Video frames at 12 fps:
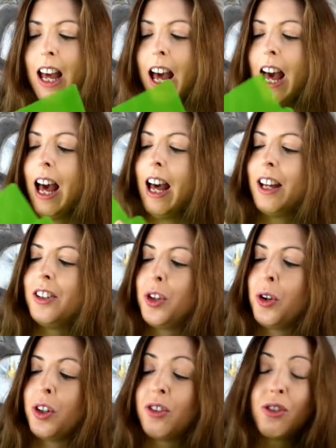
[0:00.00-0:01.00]
and you
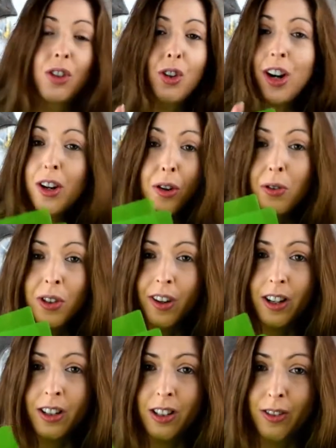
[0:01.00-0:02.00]
could create your own
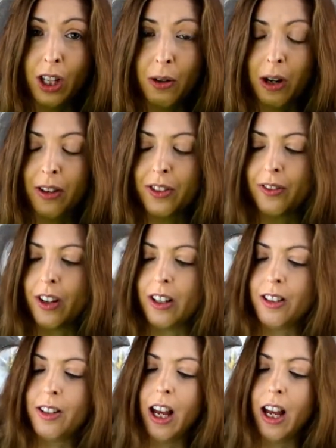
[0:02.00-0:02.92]
dividers if you don't have dividers,